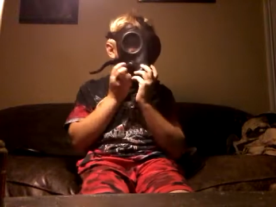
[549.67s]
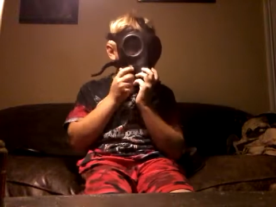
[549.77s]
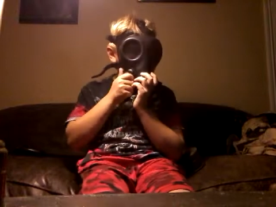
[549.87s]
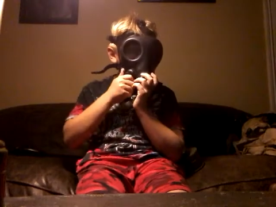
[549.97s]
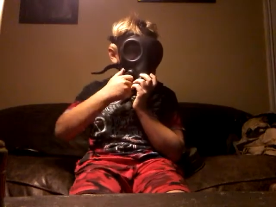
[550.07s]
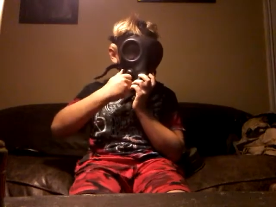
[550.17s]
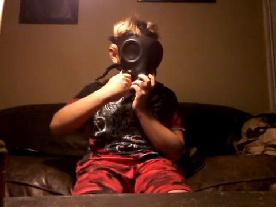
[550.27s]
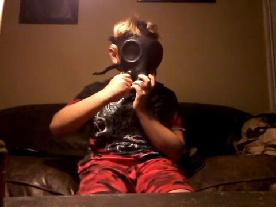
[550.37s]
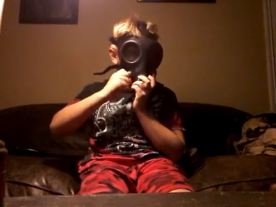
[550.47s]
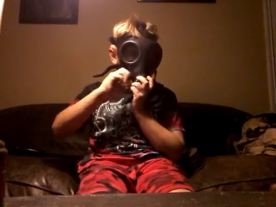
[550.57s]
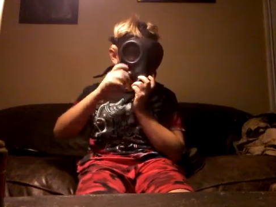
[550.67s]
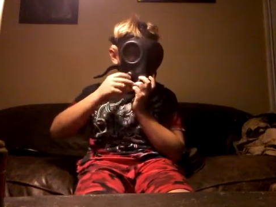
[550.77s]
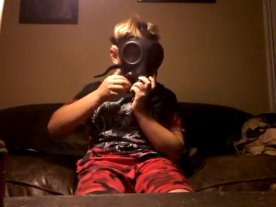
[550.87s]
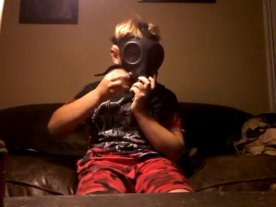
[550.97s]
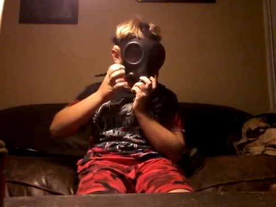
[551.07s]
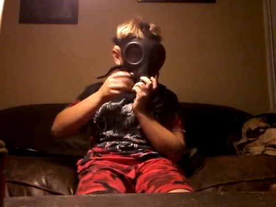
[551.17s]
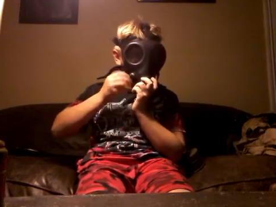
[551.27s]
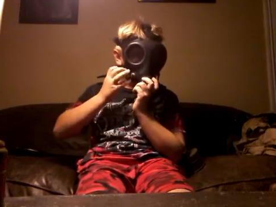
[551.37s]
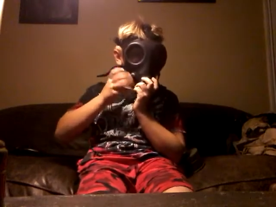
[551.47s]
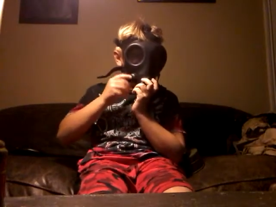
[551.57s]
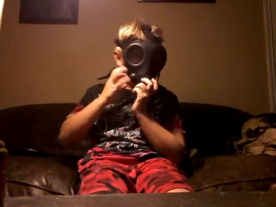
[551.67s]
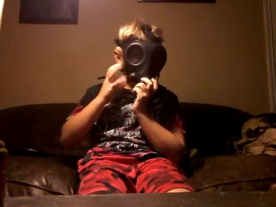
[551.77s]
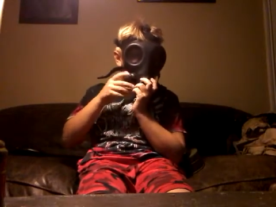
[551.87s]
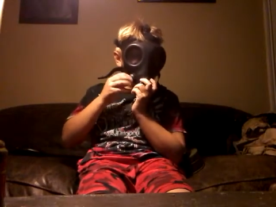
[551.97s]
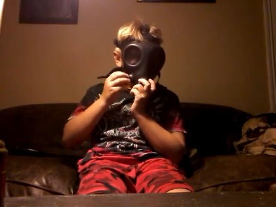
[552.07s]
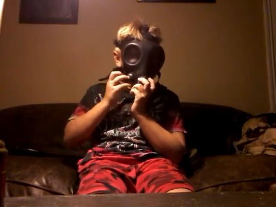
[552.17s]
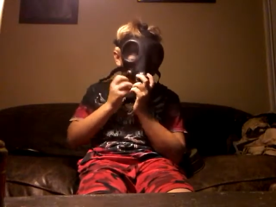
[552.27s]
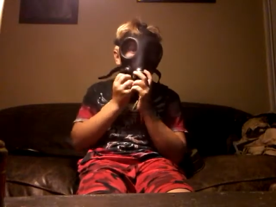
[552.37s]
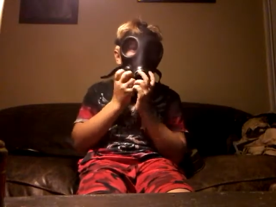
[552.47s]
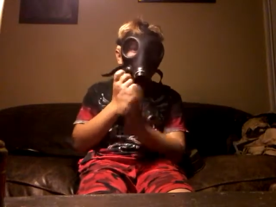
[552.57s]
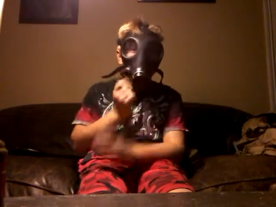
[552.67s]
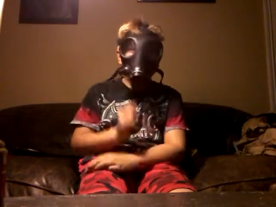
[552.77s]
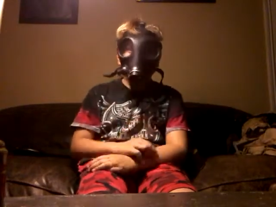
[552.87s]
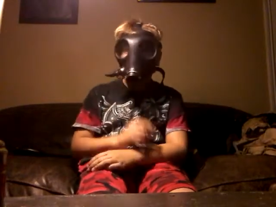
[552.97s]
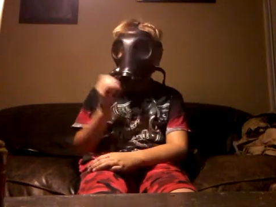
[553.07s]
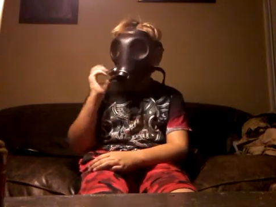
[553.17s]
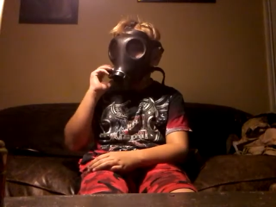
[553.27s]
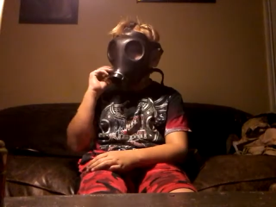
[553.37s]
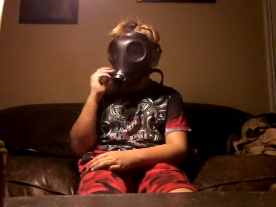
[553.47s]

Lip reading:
(no speaker visible)